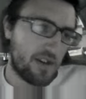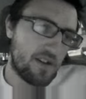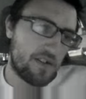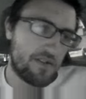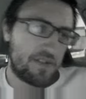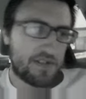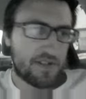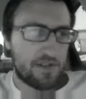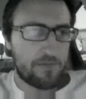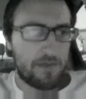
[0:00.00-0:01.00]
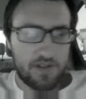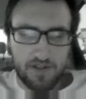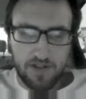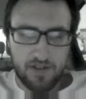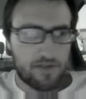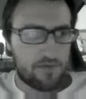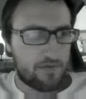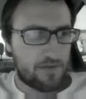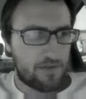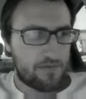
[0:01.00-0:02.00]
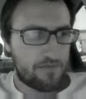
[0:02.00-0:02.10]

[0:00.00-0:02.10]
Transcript: are these going to be in order?